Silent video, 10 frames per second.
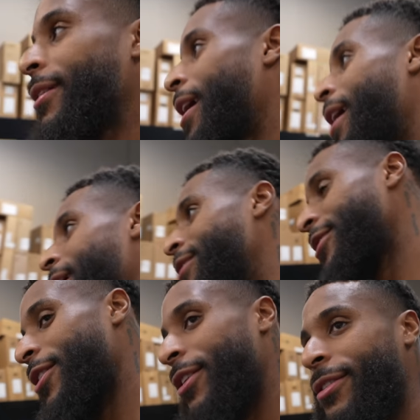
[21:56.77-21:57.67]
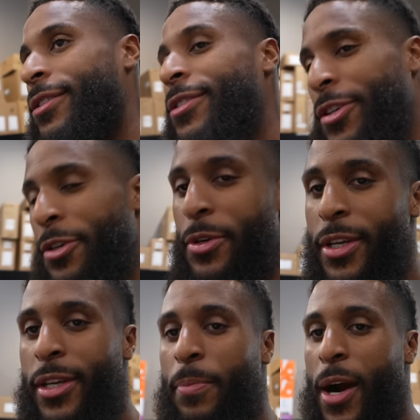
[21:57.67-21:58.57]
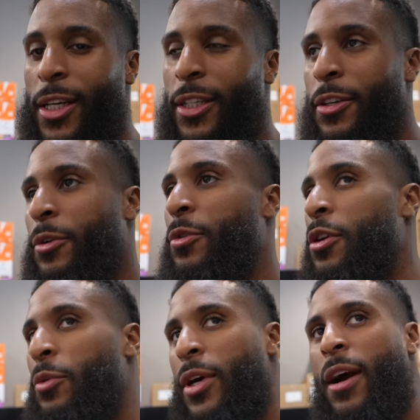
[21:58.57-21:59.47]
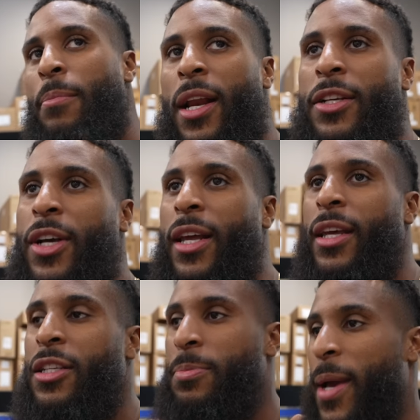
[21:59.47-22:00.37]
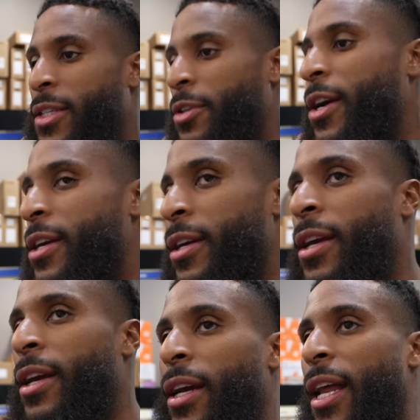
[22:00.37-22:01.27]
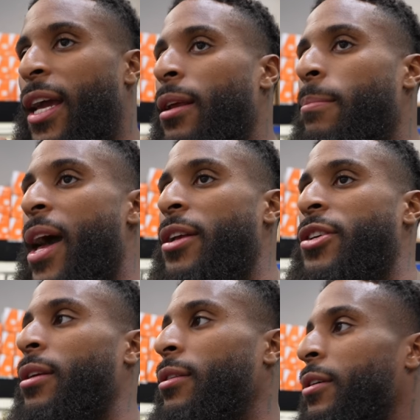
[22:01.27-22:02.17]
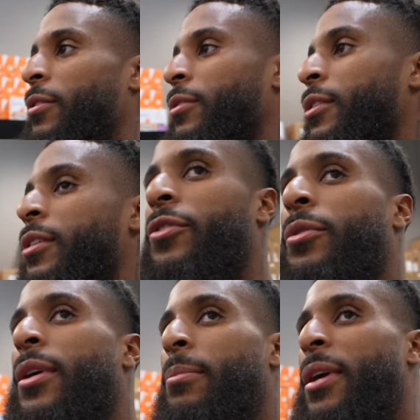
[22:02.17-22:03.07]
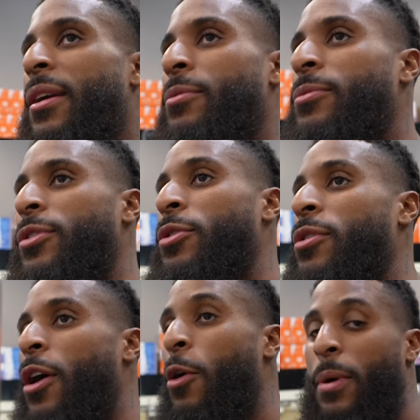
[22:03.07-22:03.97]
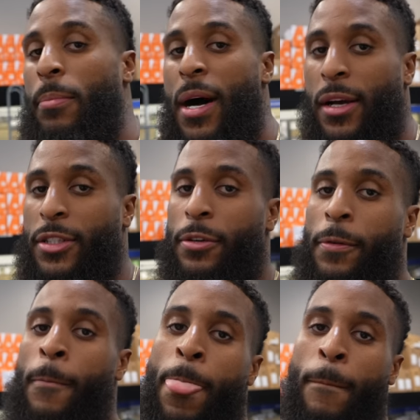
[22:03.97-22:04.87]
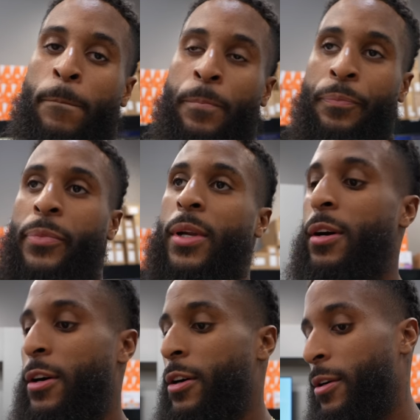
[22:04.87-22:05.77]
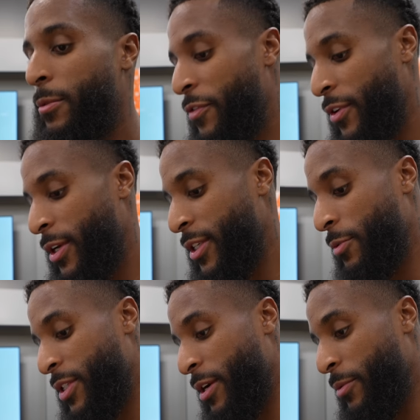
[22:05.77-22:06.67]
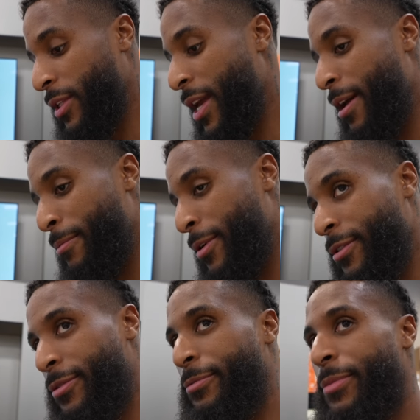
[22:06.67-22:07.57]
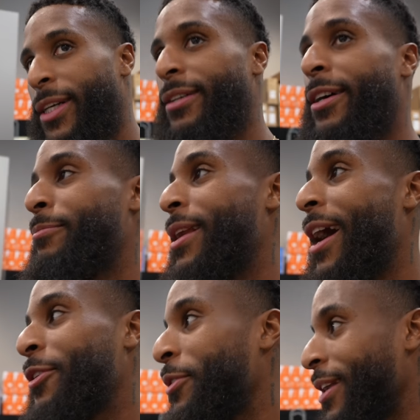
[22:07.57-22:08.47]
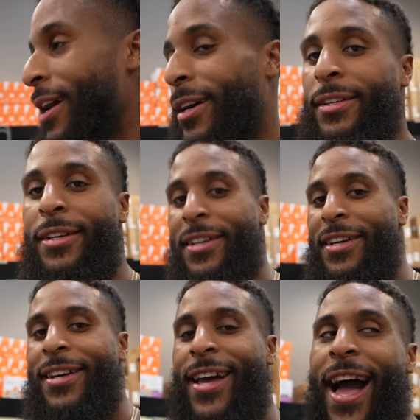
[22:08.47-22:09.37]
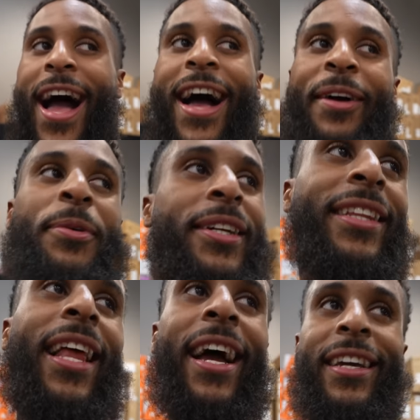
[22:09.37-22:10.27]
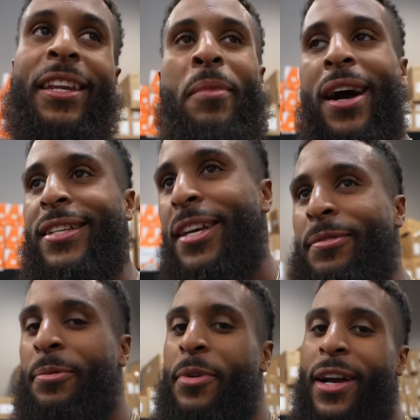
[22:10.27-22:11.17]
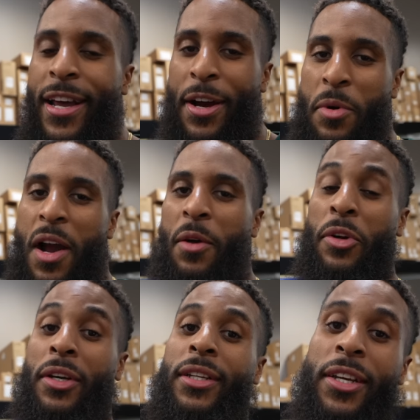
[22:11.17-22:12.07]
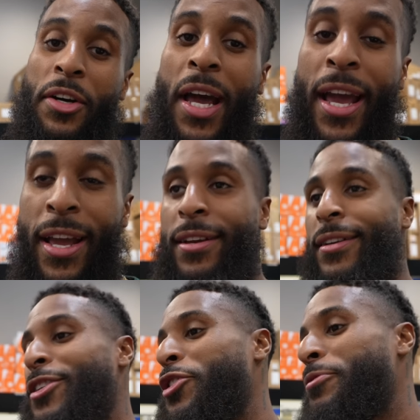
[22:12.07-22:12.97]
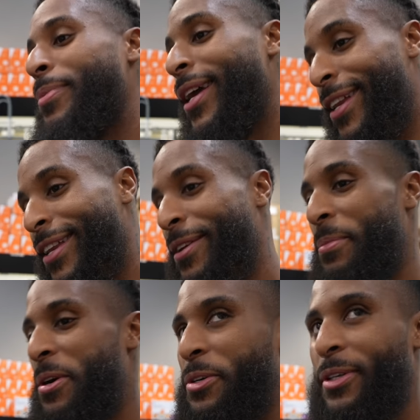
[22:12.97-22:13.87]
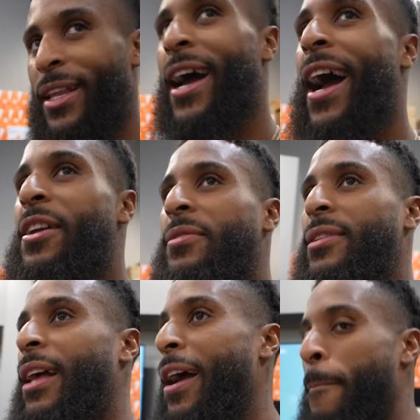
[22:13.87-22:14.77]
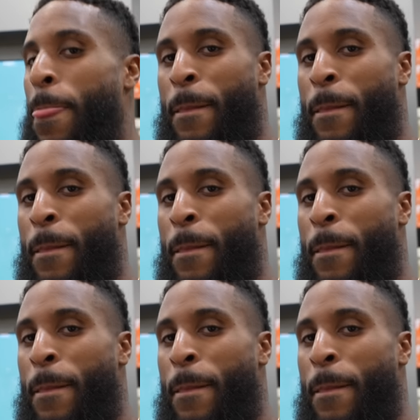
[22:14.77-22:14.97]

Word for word: All right, y'all. So we probably gonna roll with it. I'll probably try to get the space gray. They in the back trying to look look for one, but they doing open box, so um, we finna see what's up with that, bro. But I'm not gonna lie. I really like the mindset I'm in right now, bro. I real deal hate spending, bro. Like I used to like,